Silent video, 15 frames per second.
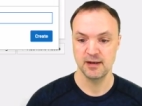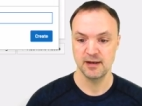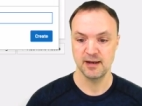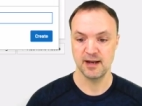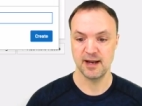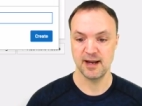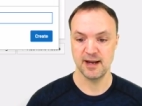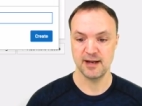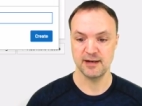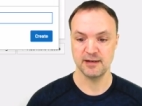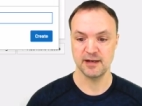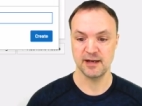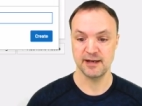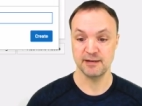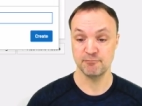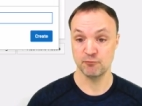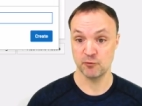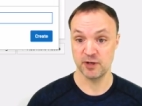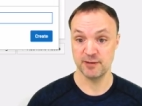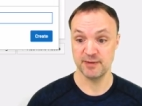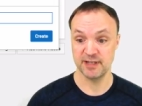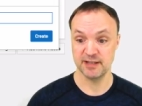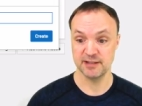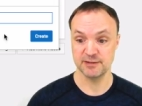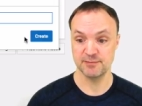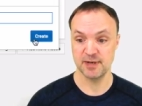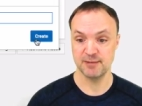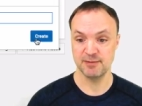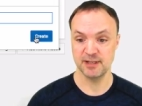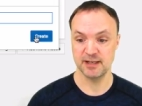and I want to make this
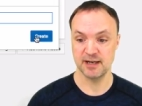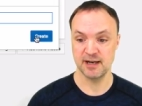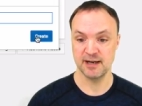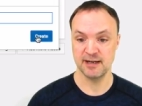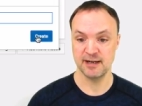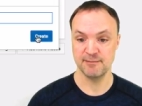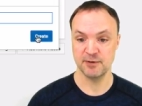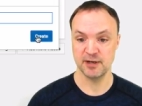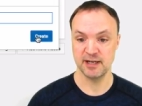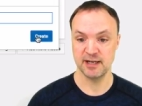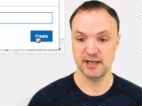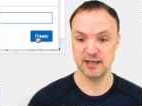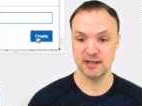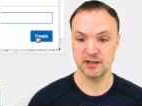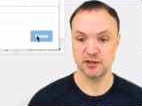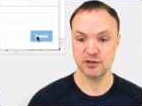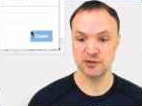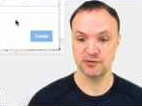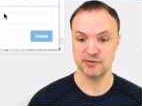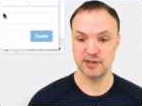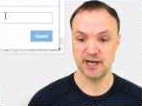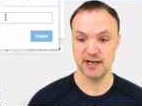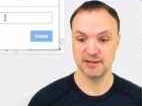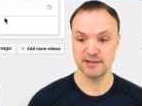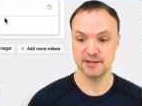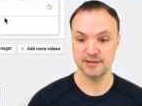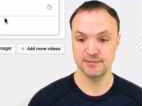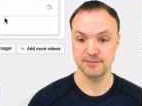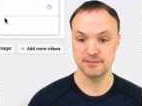public, and I'm going to hit create.